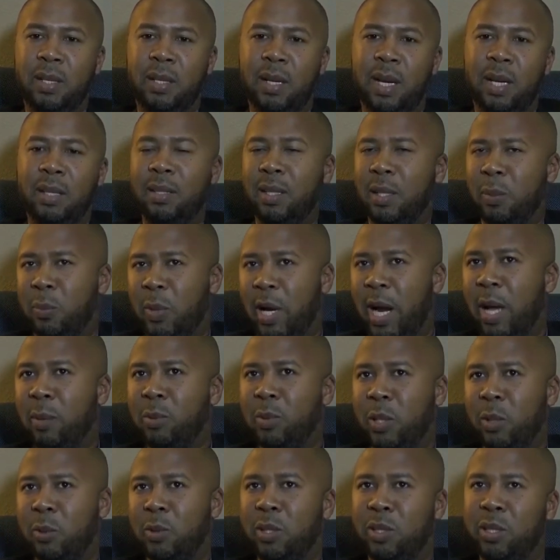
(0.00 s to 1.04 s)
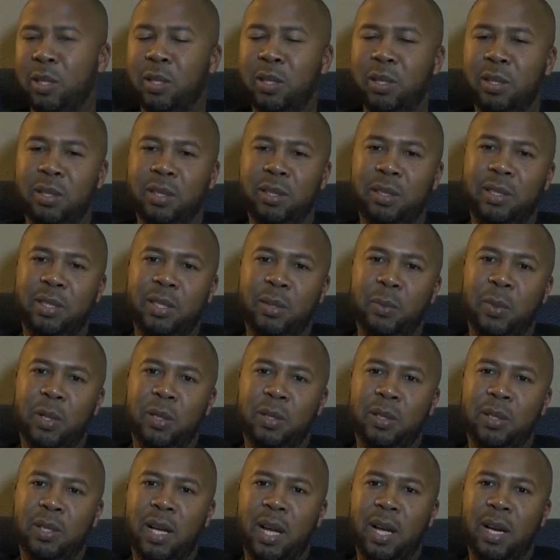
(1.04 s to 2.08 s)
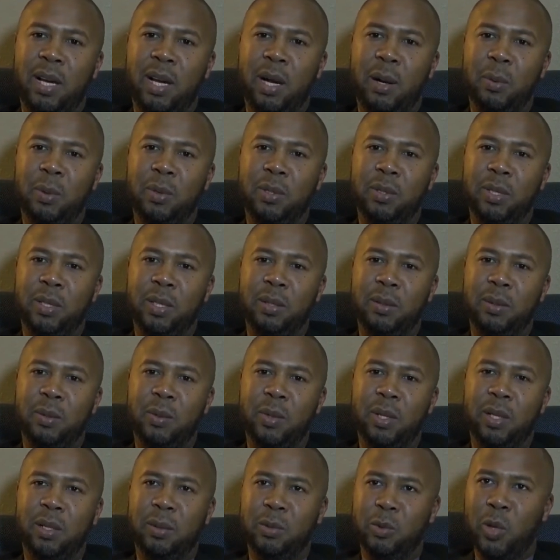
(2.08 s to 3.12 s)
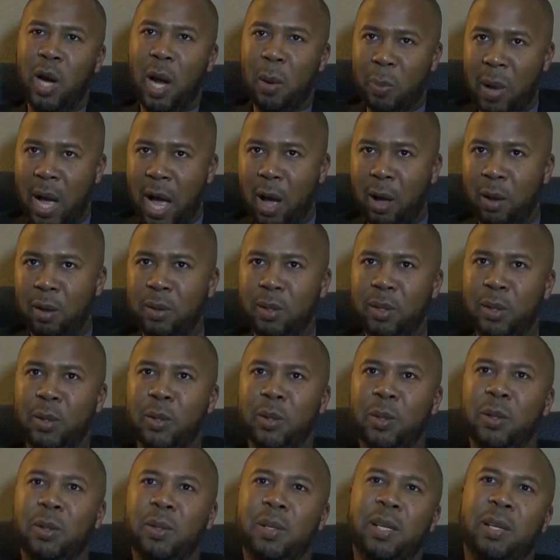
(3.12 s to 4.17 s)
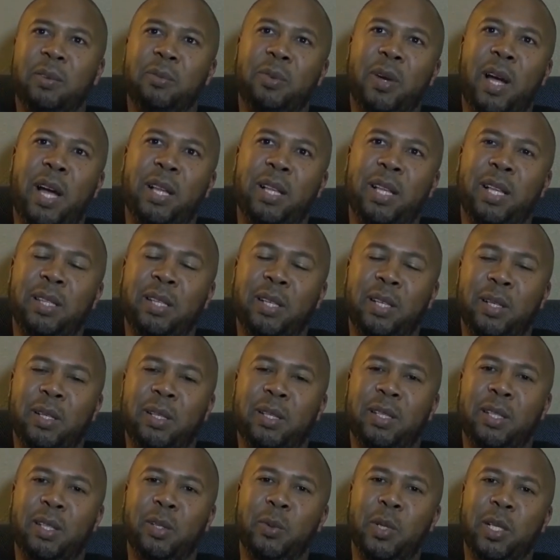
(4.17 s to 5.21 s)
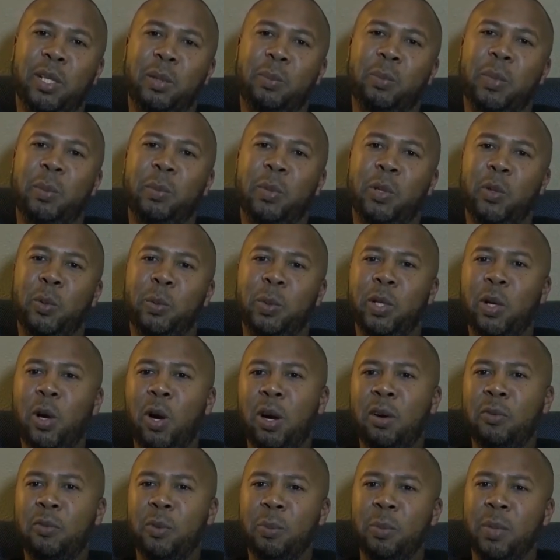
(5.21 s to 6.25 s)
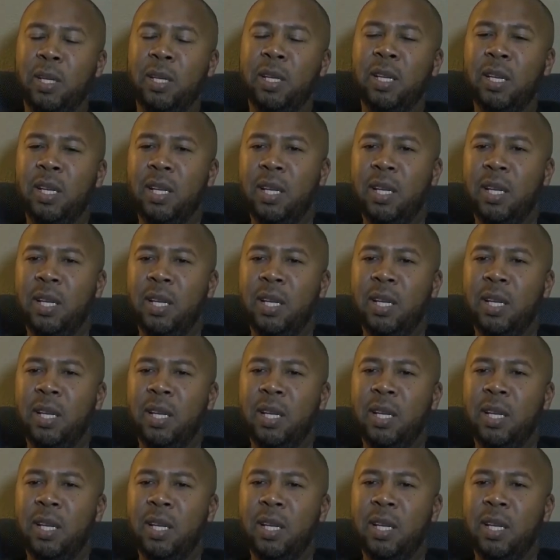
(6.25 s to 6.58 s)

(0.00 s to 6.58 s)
And I think perhaps they were just looking to see whether or not I was going to drop out, you know, and find that the curriculum may be a little bit hard for me.